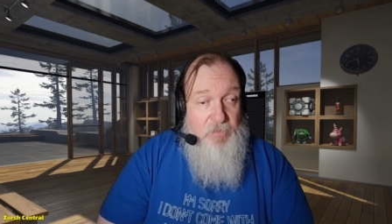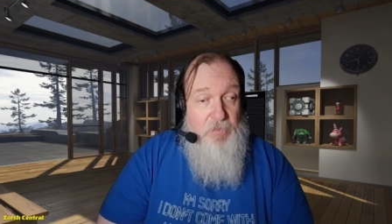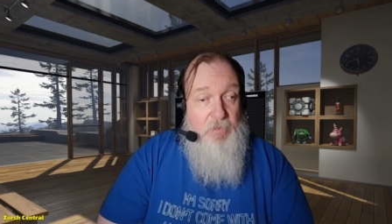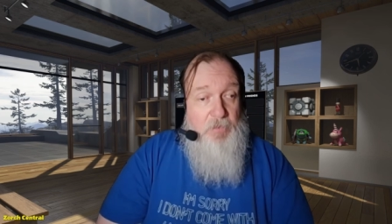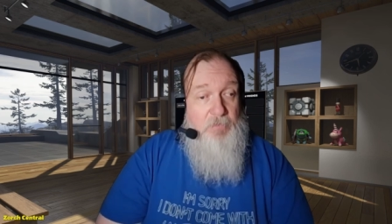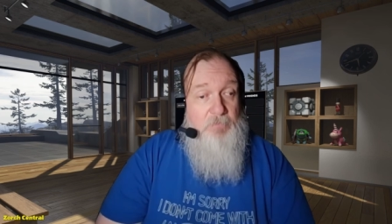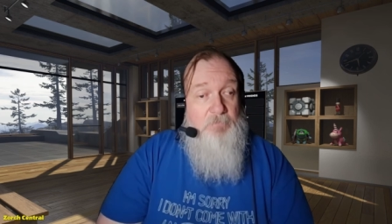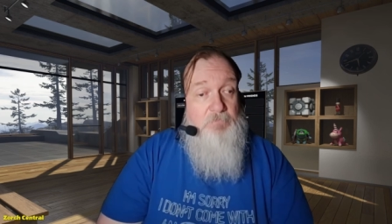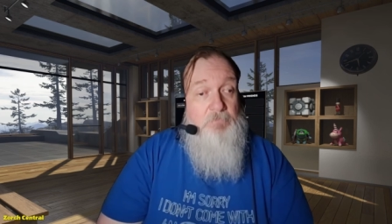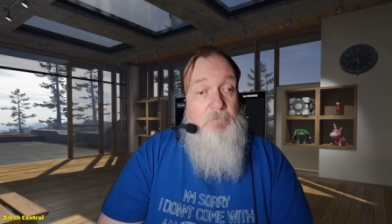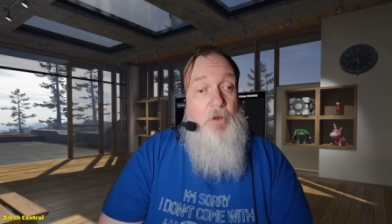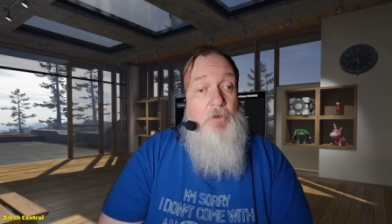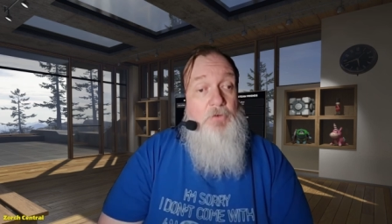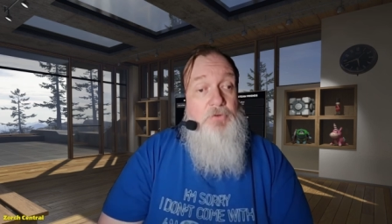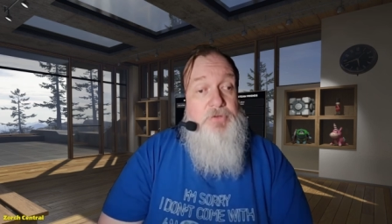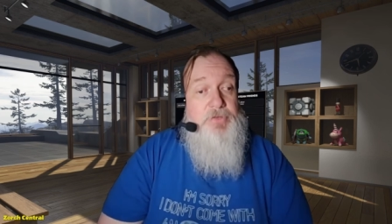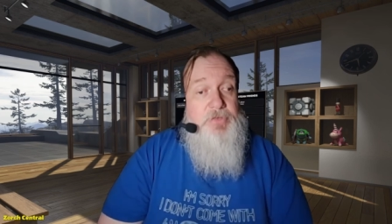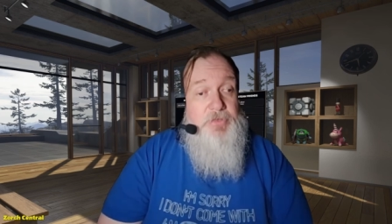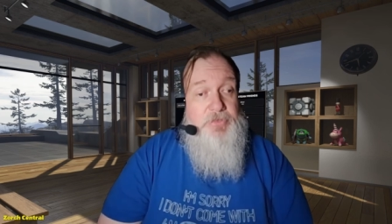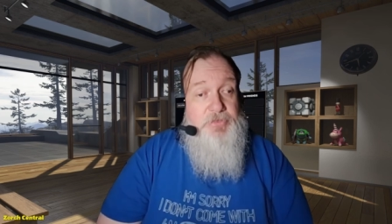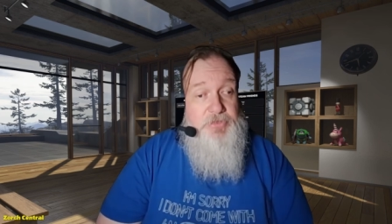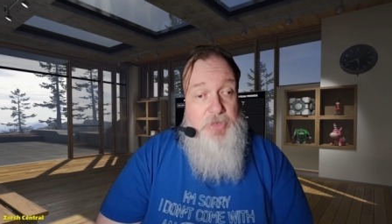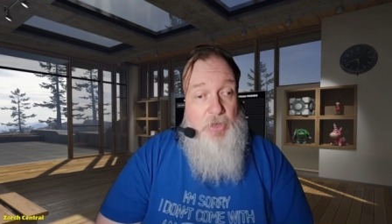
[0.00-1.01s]

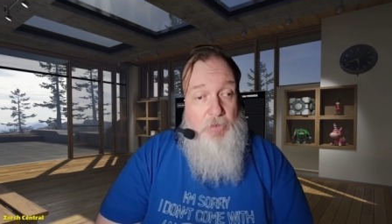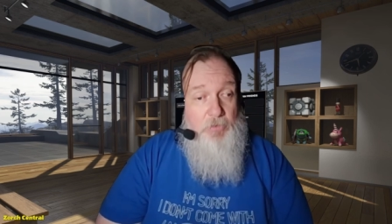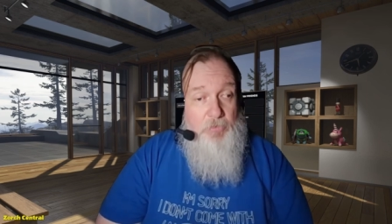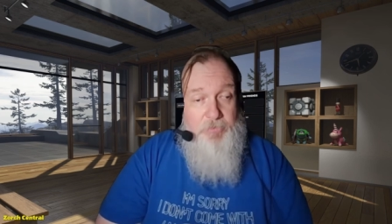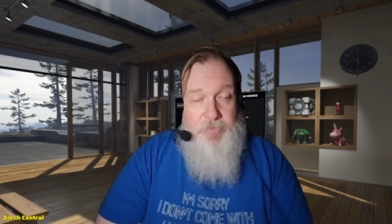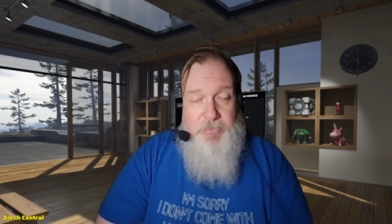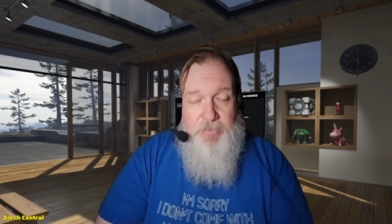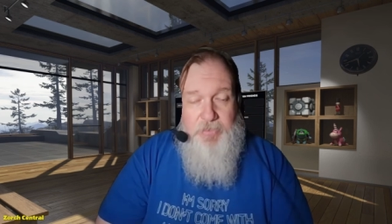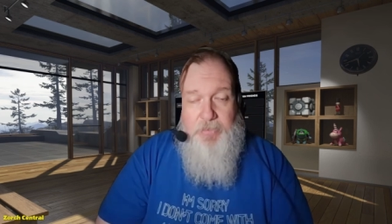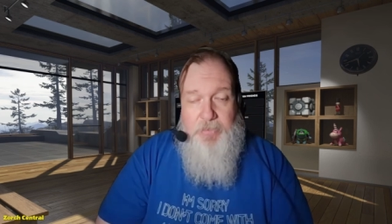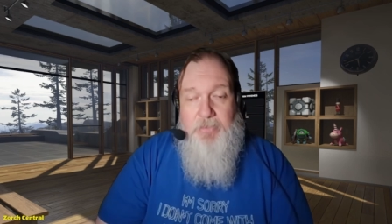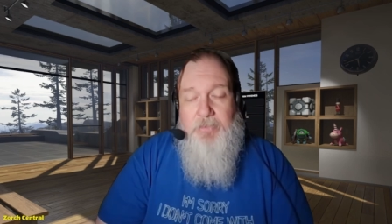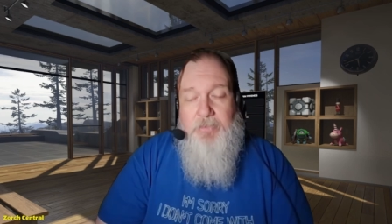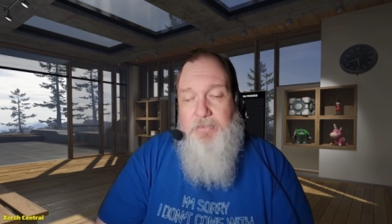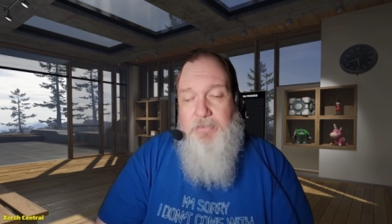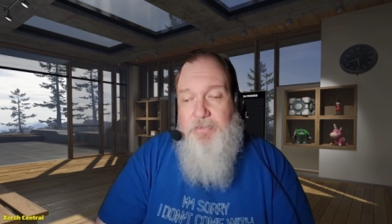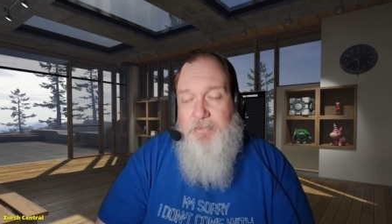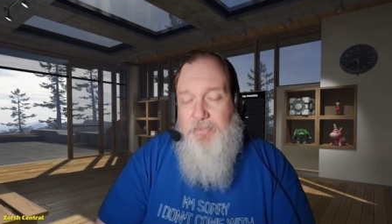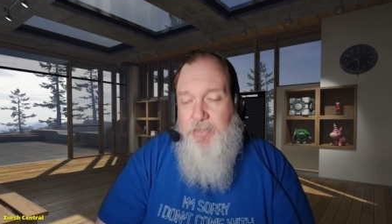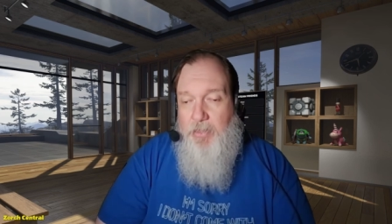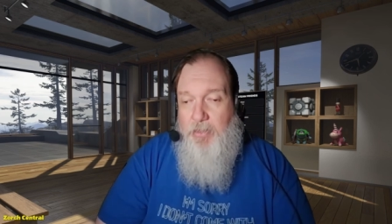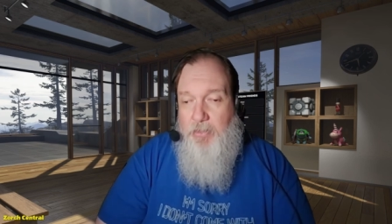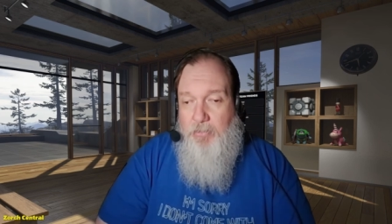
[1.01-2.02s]
Most don't.
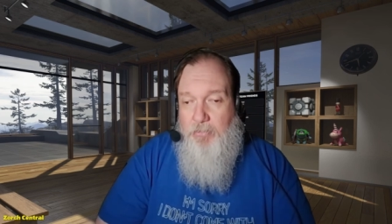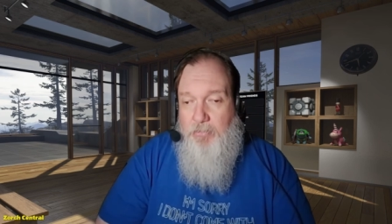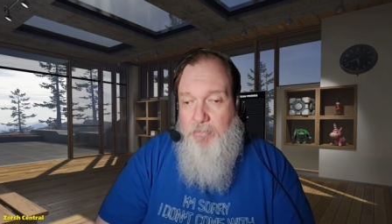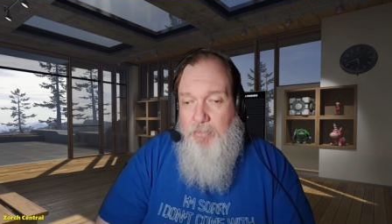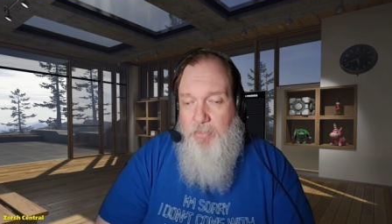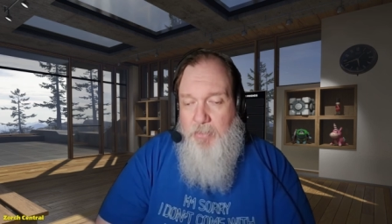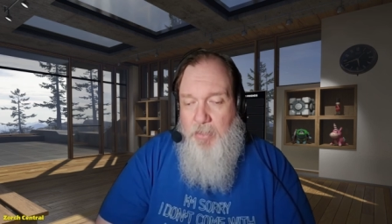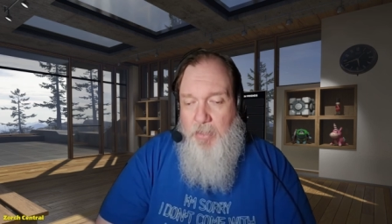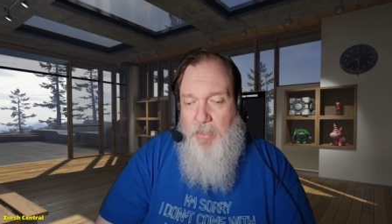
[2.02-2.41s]
So,